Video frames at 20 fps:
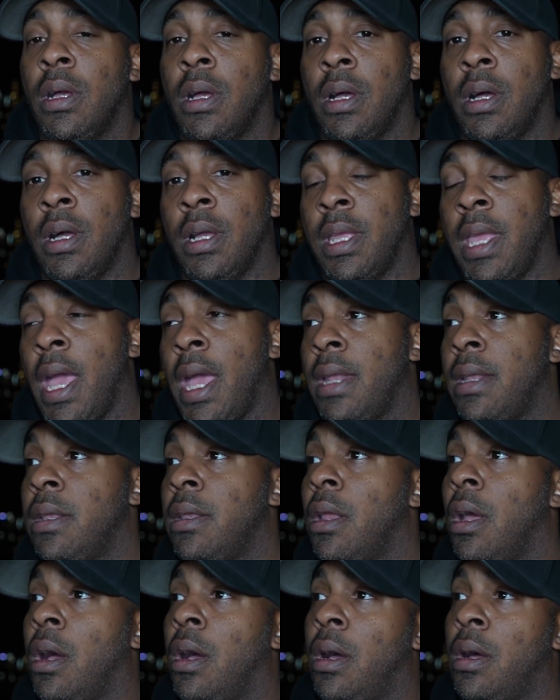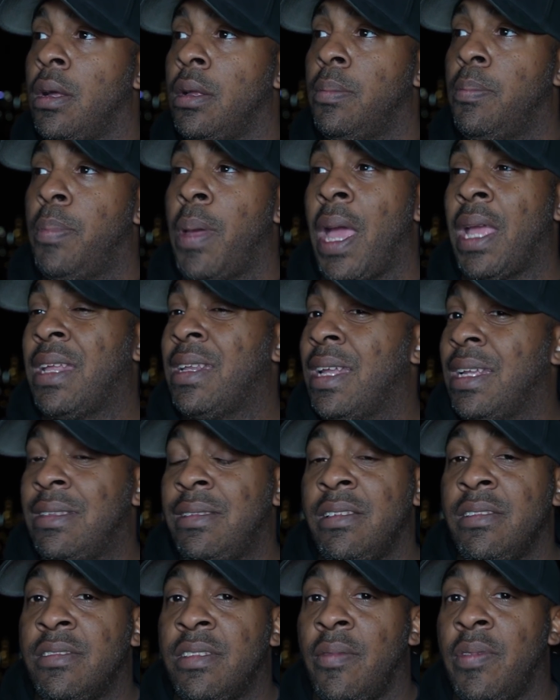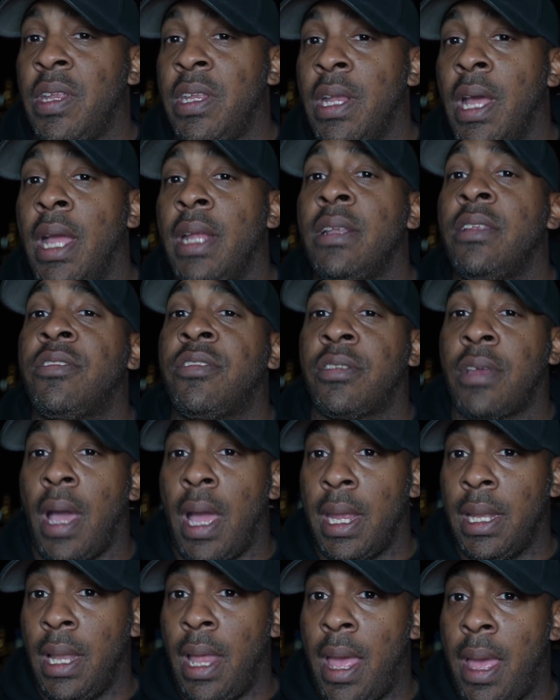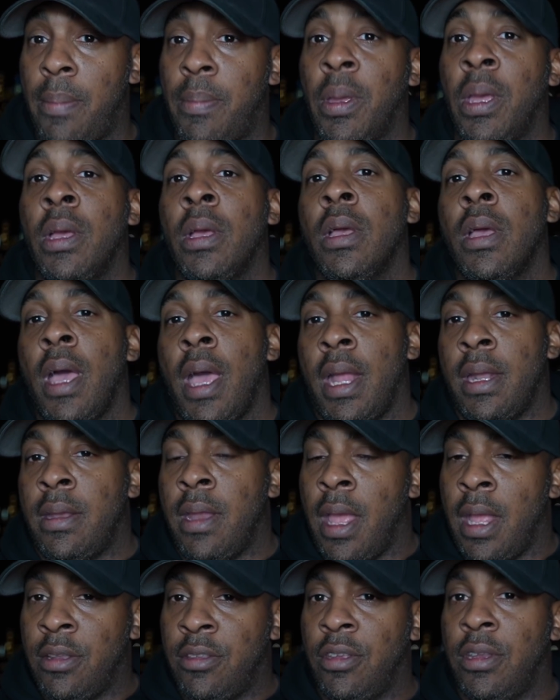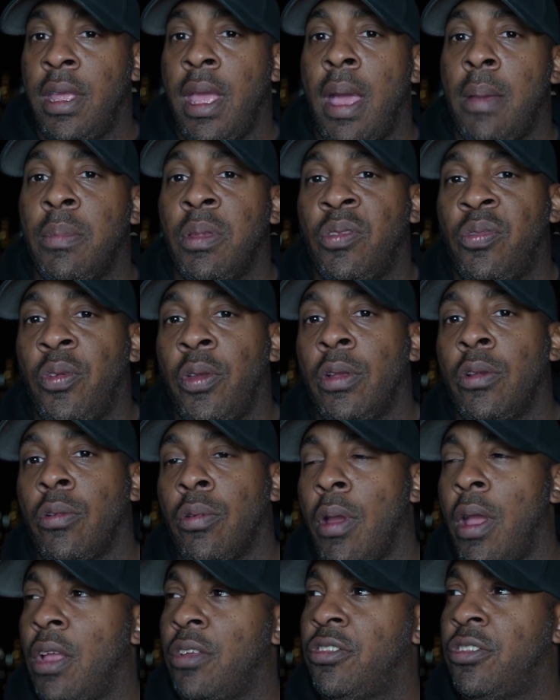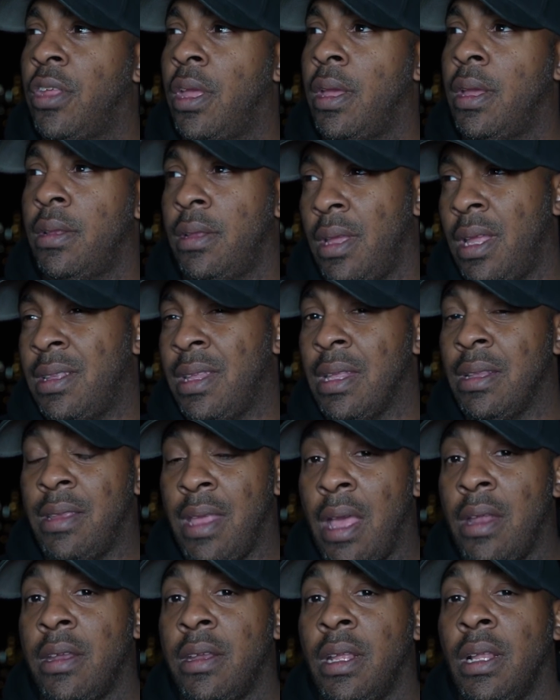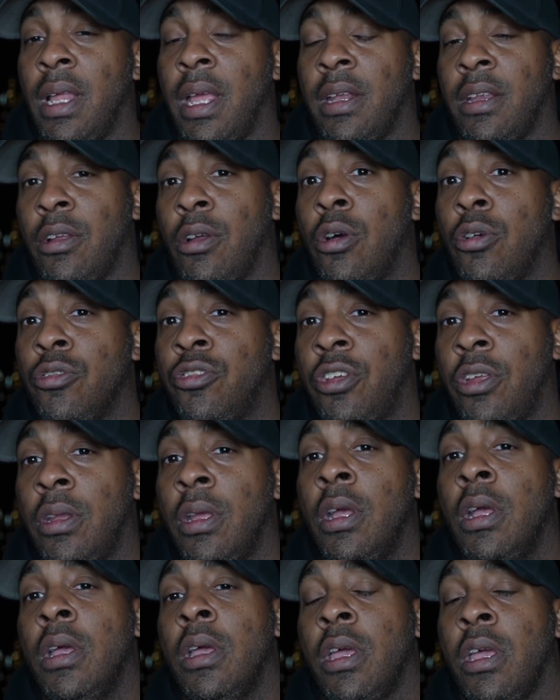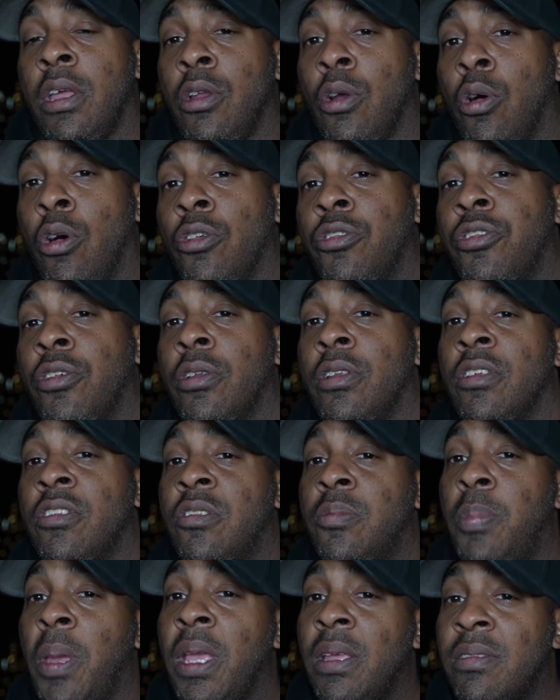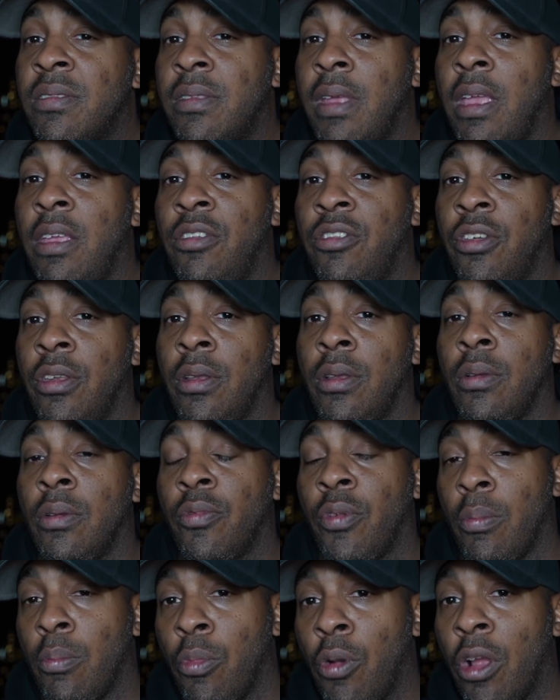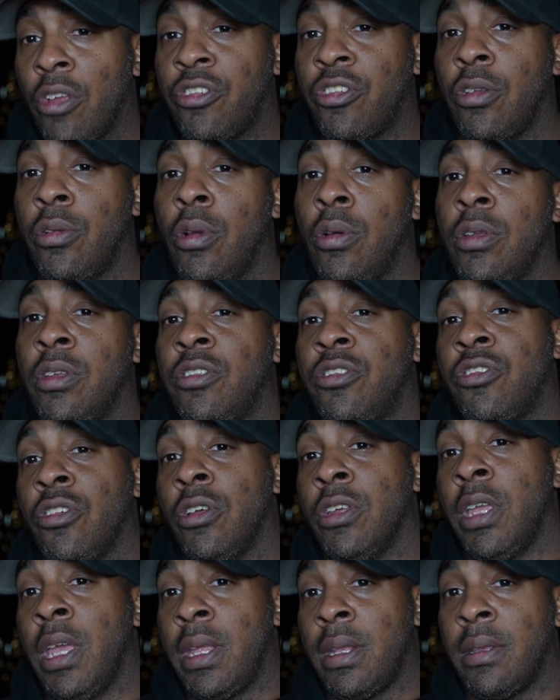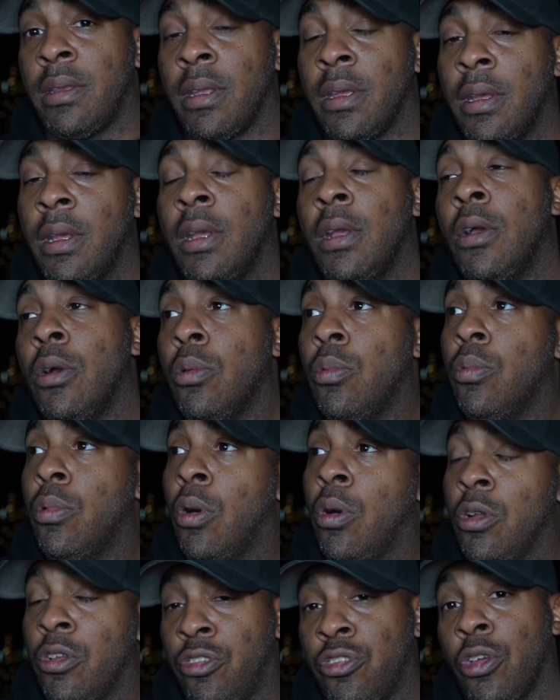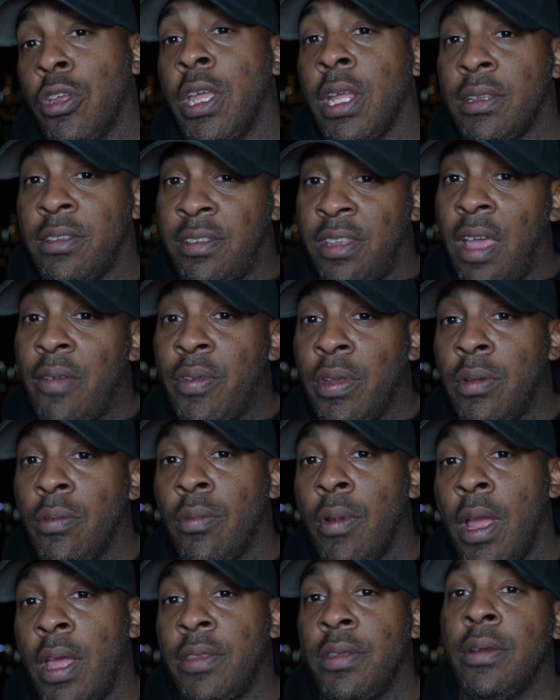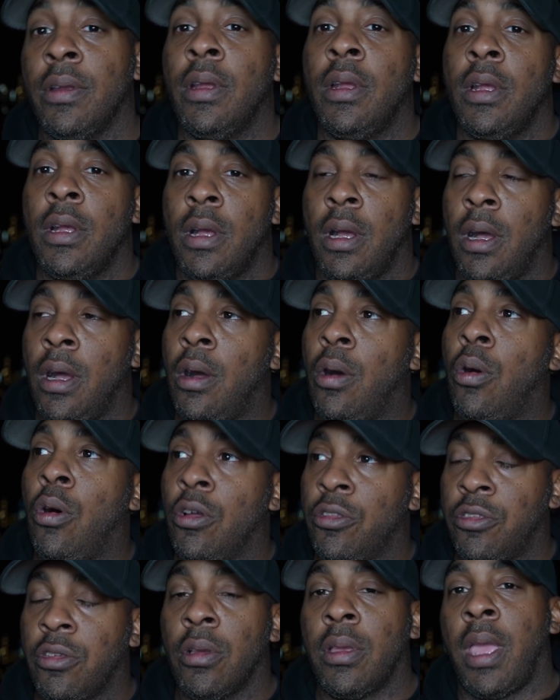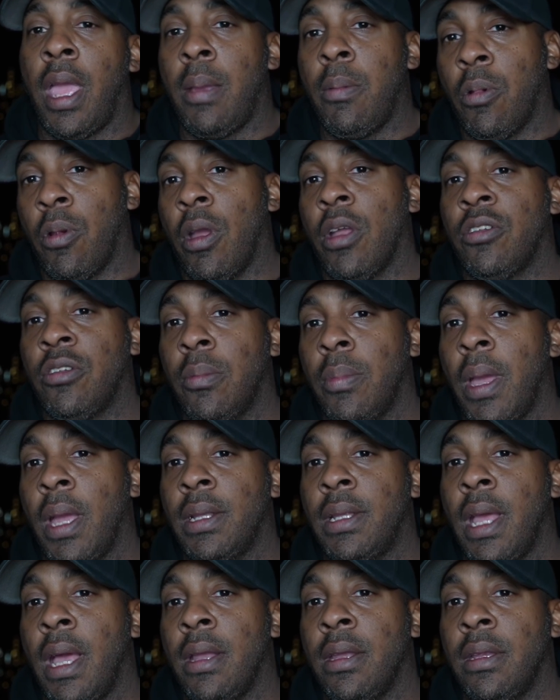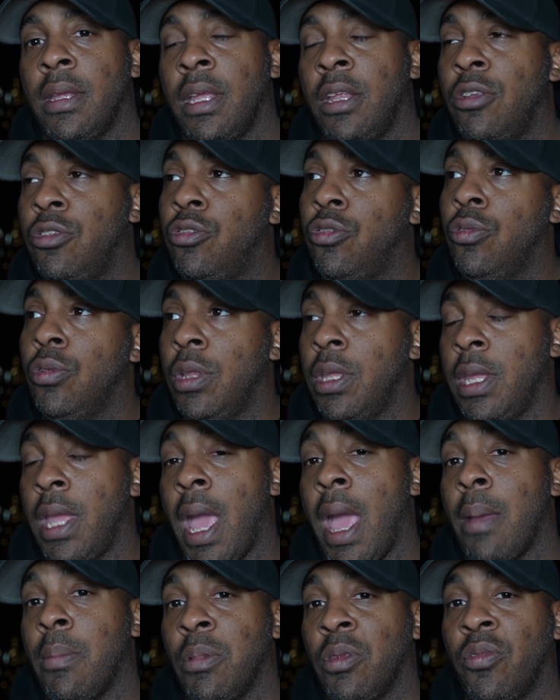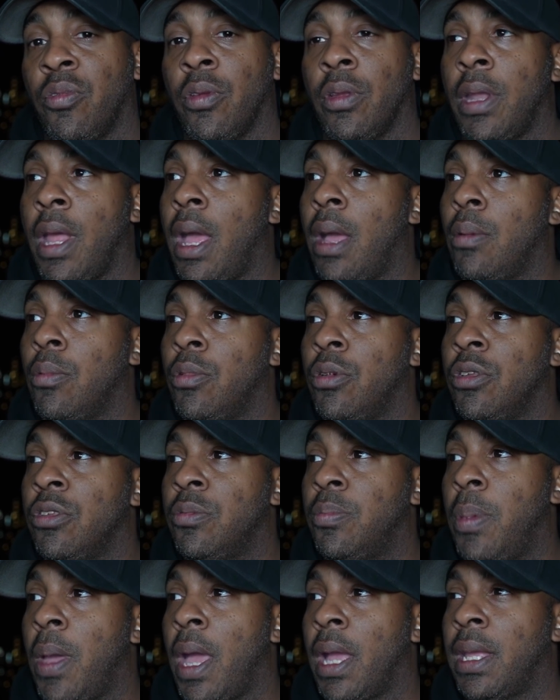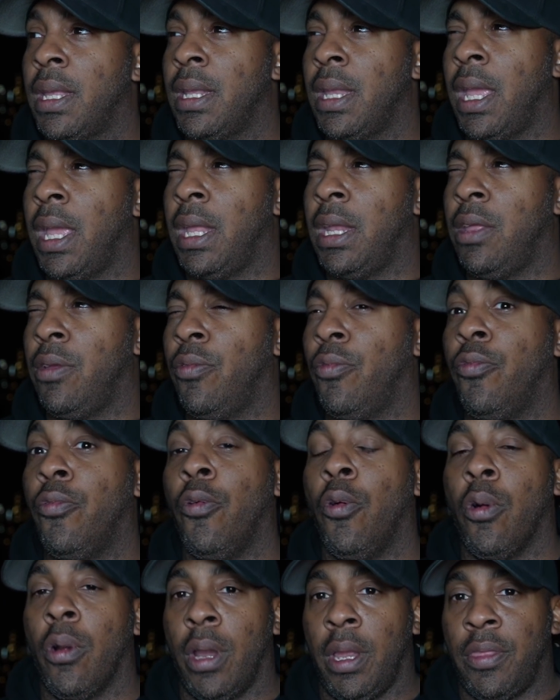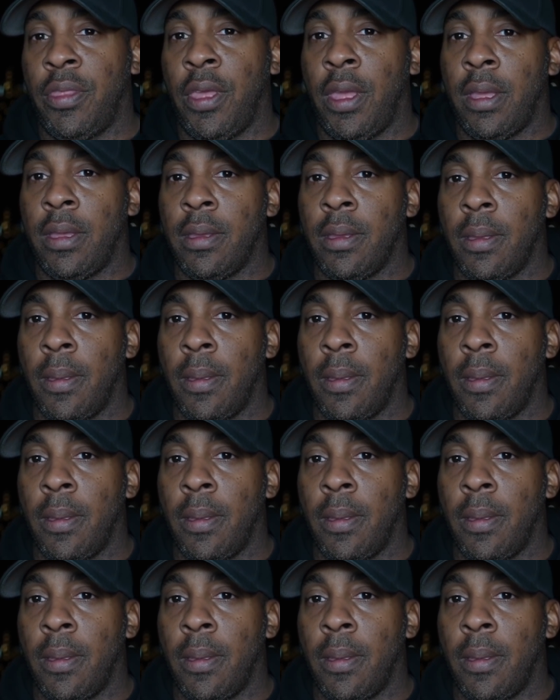Again, back in 1979, Skylab had entered the atmosphere, it crashed, I think, down in the Atlantic Ocean, and also the space station from Russia, known as Soyuz, or the Soyuz 7 rather, also came crashing back down into the atmosphere. That was back in '84, I think.